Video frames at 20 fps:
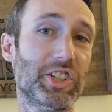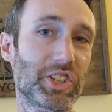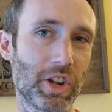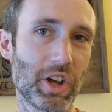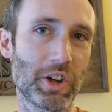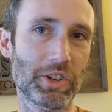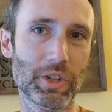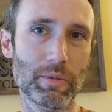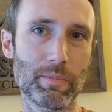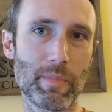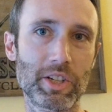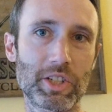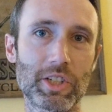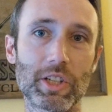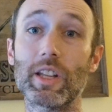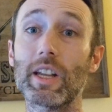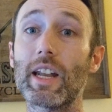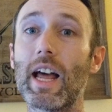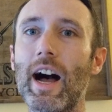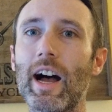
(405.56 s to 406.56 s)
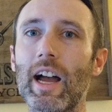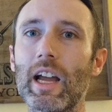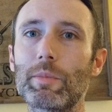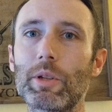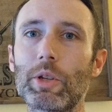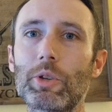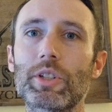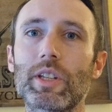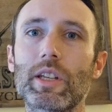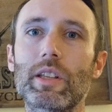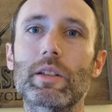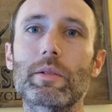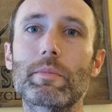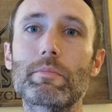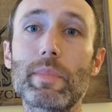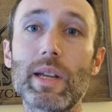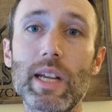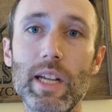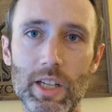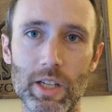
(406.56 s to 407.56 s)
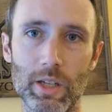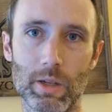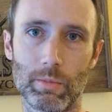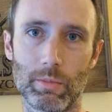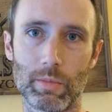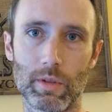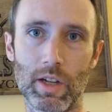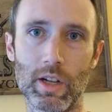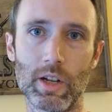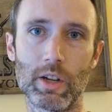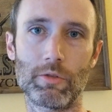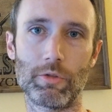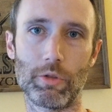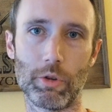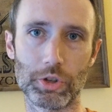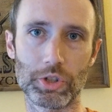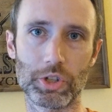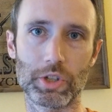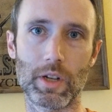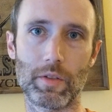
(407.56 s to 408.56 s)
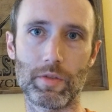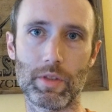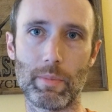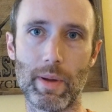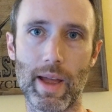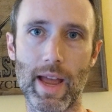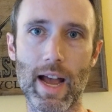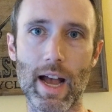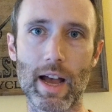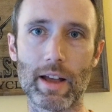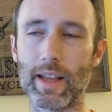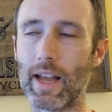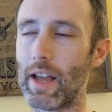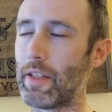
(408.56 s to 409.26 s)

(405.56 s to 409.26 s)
I should also mention that I'm using the medium version of the pad,